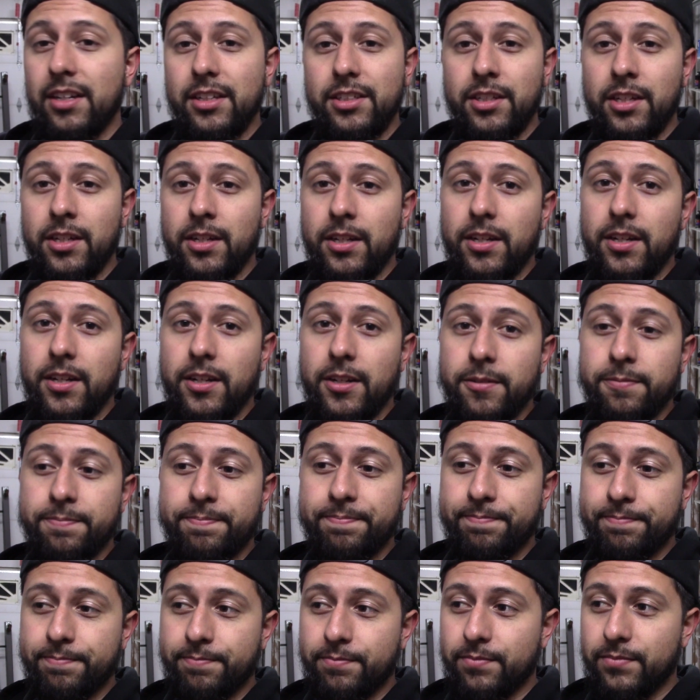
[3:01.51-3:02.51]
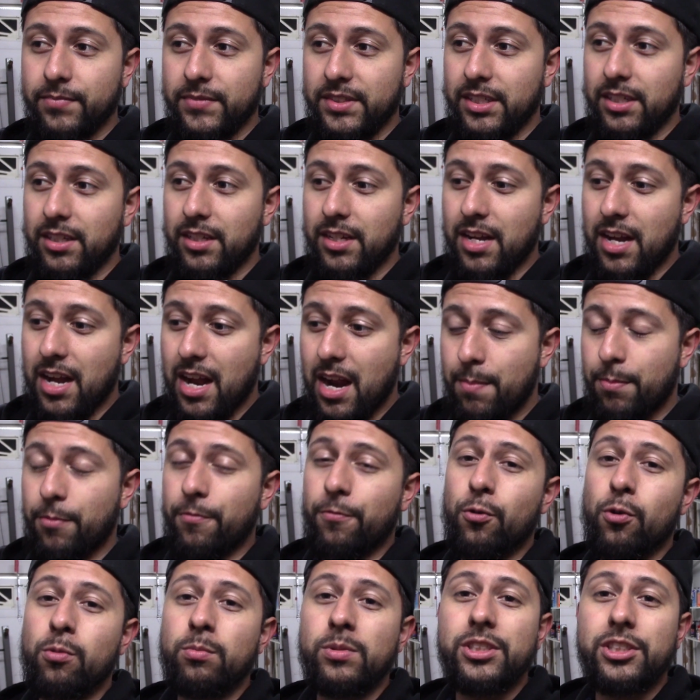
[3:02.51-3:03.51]
a high
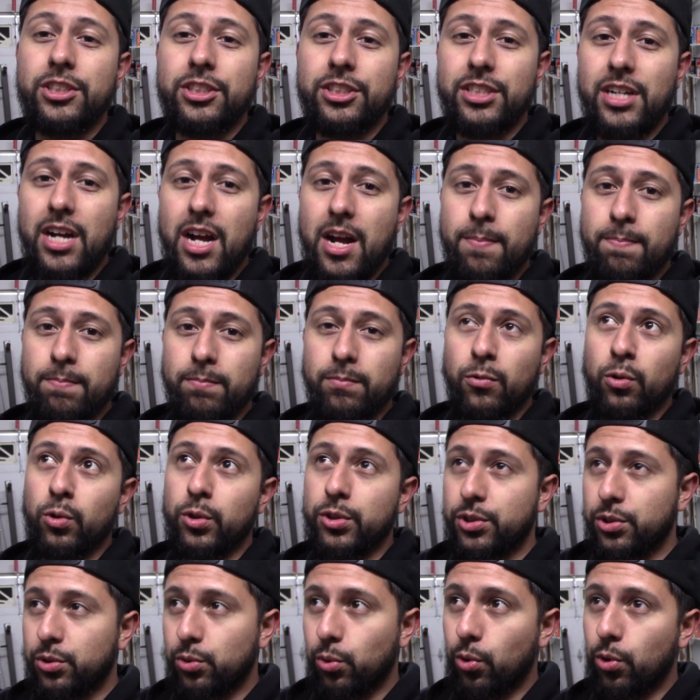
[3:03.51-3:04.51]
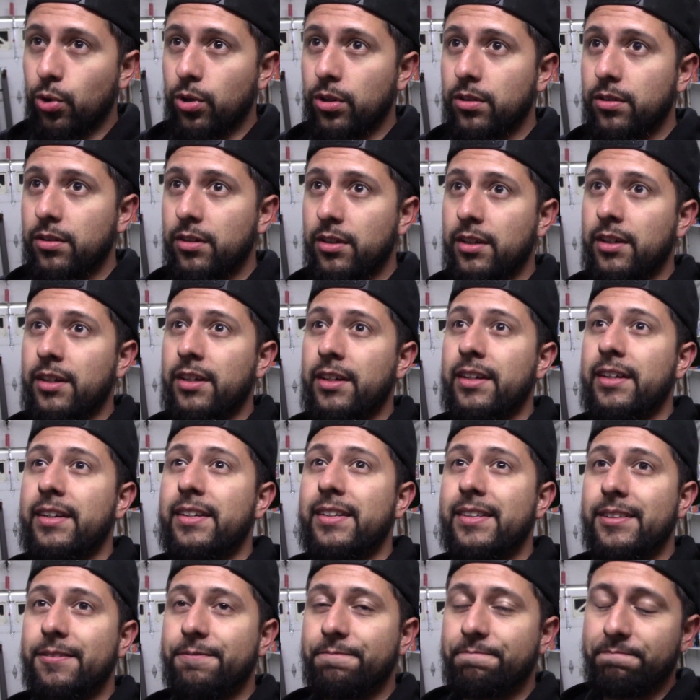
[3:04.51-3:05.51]
performance shop or store
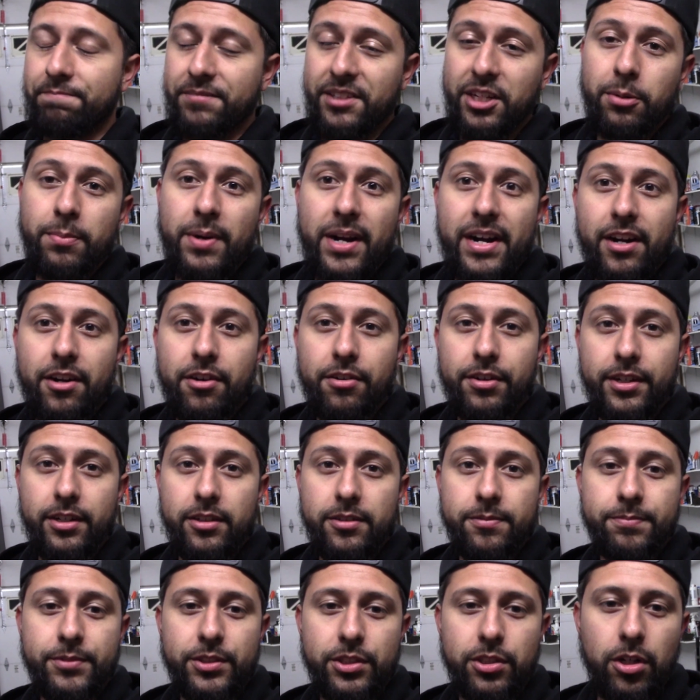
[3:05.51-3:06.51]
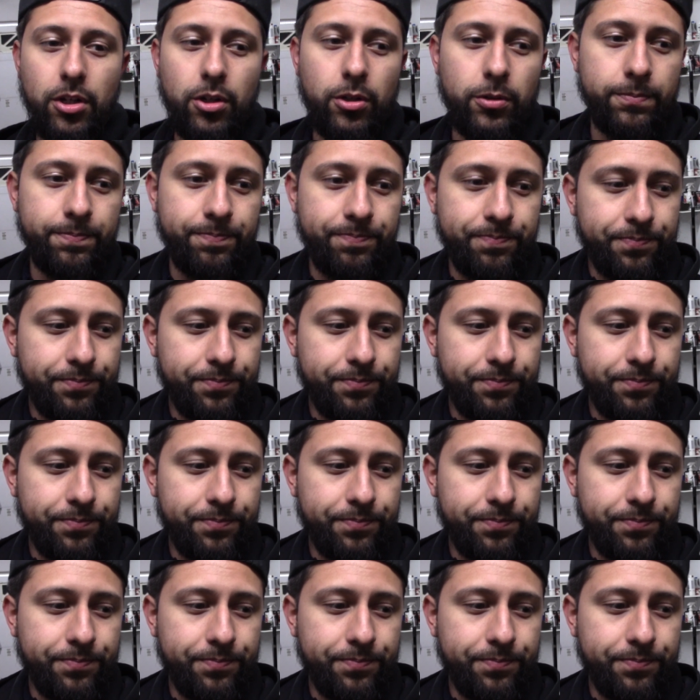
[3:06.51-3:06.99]
near my area. So